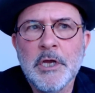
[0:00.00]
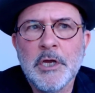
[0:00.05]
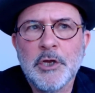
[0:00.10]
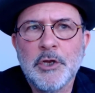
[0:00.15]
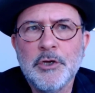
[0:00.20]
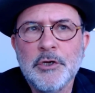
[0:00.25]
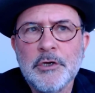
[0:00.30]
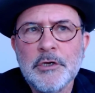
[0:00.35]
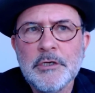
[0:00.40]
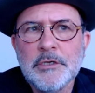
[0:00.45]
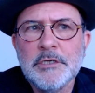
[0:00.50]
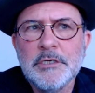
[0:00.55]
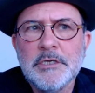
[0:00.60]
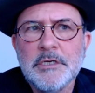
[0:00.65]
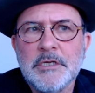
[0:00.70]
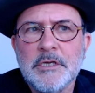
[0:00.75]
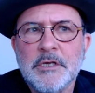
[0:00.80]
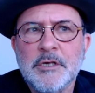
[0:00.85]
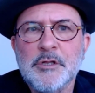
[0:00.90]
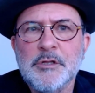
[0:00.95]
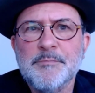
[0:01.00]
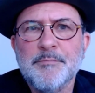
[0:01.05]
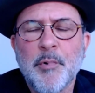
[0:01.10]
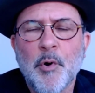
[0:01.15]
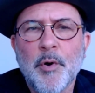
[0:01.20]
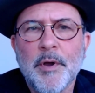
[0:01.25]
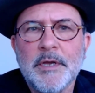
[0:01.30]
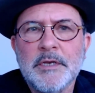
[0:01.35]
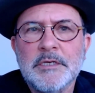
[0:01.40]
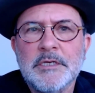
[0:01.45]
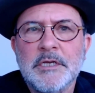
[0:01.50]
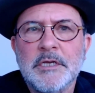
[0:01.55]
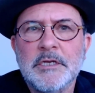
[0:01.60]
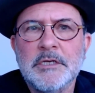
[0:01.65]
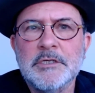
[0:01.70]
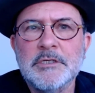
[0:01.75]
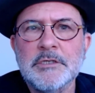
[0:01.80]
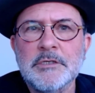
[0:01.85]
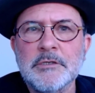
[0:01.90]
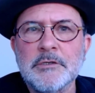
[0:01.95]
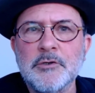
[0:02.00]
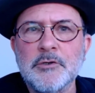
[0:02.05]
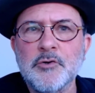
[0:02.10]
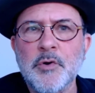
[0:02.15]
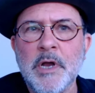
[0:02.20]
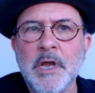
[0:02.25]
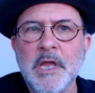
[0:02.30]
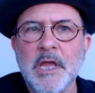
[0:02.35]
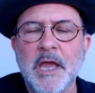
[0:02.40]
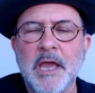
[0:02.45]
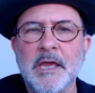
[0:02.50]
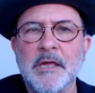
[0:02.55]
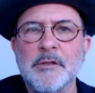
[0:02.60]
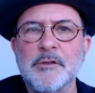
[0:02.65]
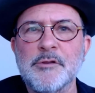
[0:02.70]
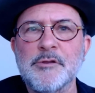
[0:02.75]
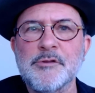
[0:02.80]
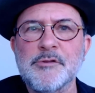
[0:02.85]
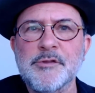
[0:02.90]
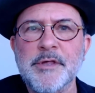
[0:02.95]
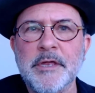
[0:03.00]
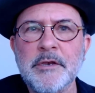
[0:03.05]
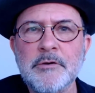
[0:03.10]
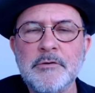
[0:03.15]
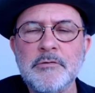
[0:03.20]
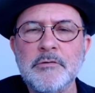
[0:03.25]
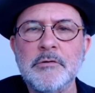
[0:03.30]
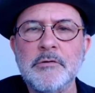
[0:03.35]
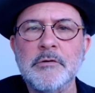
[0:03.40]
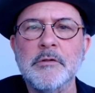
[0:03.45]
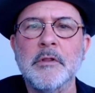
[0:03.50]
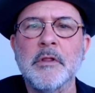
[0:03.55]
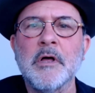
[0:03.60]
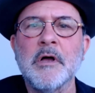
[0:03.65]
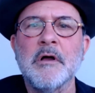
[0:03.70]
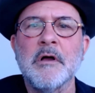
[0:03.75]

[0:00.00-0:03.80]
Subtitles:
Goethe is pointing to a central